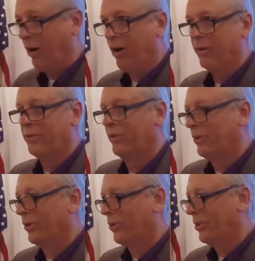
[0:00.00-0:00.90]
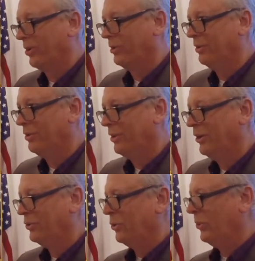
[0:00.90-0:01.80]
heart to the Lord,
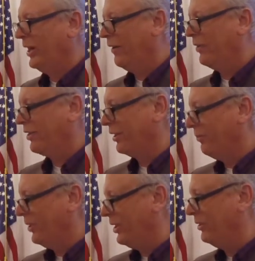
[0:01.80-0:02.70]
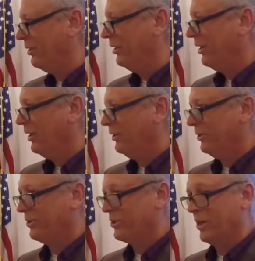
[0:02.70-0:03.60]
doing everything within
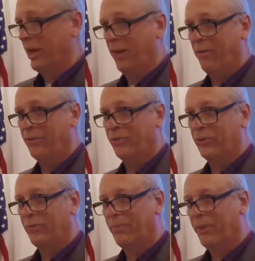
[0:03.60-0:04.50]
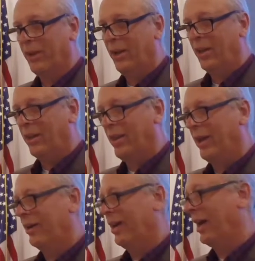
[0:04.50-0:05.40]
yourselves to
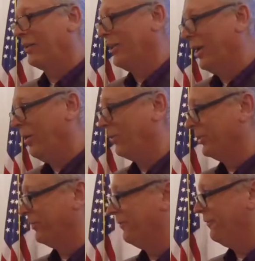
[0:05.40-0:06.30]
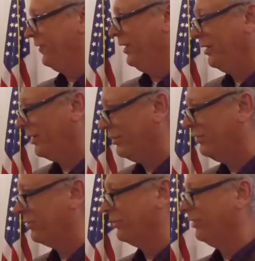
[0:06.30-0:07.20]
let God know your
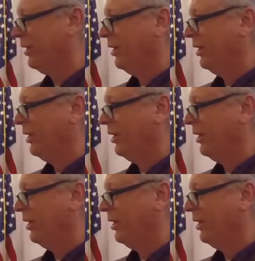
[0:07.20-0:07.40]
feelings and